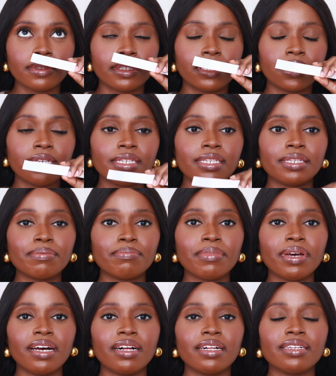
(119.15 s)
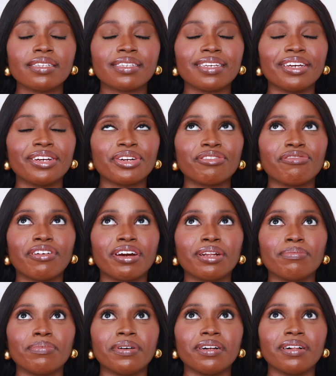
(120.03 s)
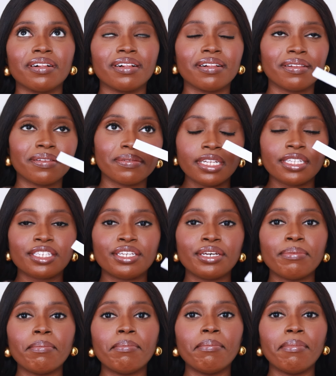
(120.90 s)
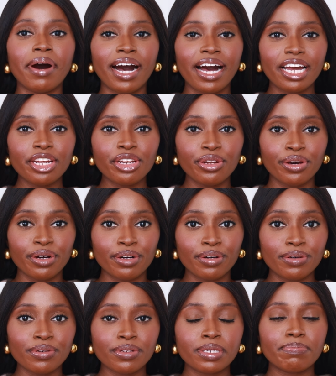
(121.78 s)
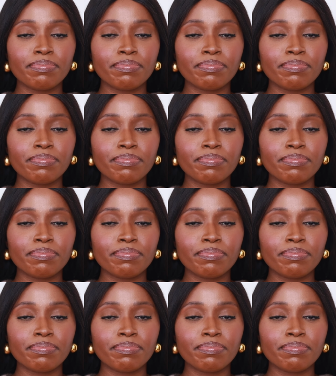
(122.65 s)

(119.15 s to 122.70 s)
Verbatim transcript: This smells incredible. To my nose,